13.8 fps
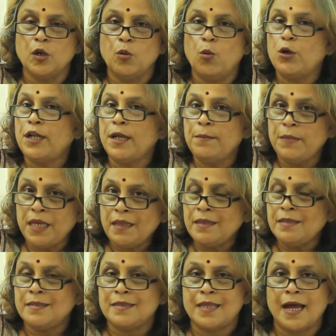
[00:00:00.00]
What I mean
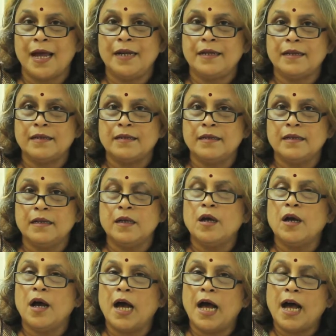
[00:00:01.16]
is that
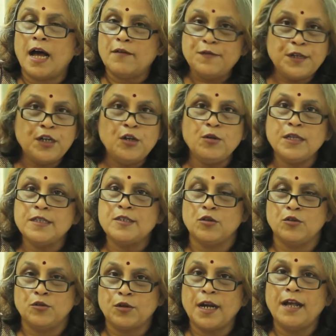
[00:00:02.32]
after doing
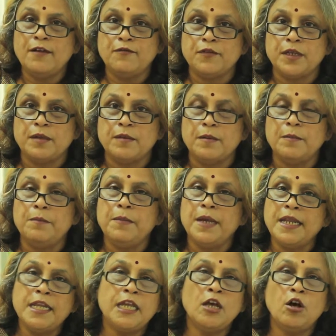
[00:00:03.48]
sonography,
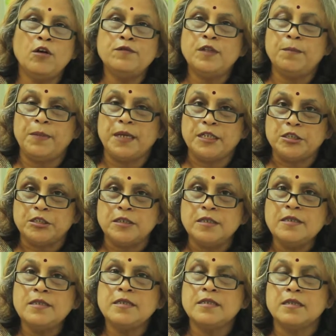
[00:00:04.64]
many of the
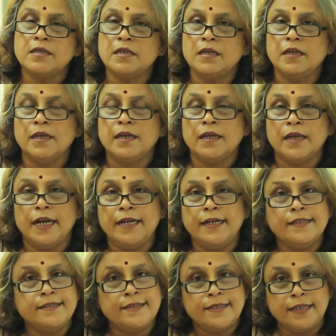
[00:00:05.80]
patients, it
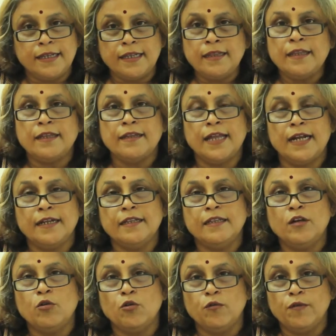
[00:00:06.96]
is seen that in
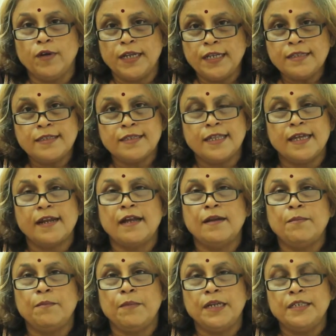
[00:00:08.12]
the ovaries there
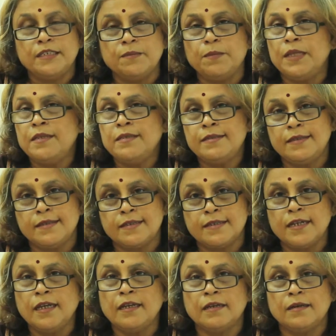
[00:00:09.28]
are multiple
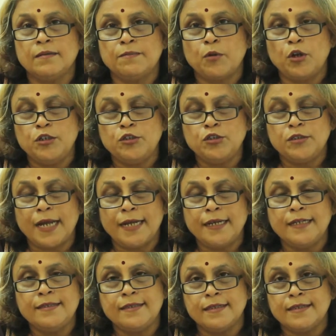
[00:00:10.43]
cystic,
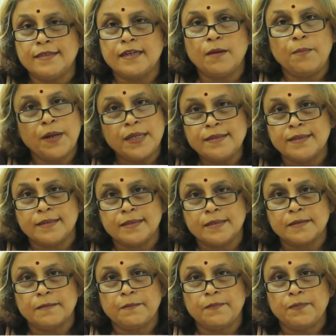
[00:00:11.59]
tiny cysts are present
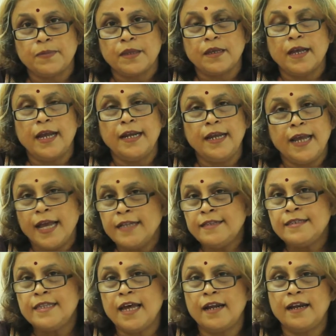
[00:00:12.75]
and
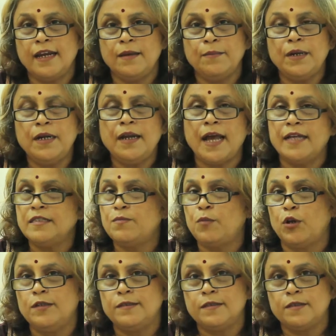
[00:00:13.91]
hence they are labeled as
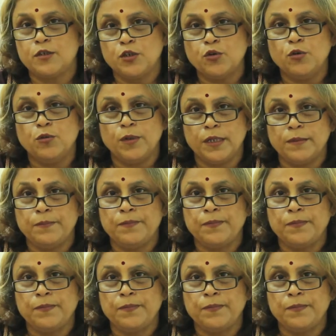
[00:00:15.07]
polycystic ovary.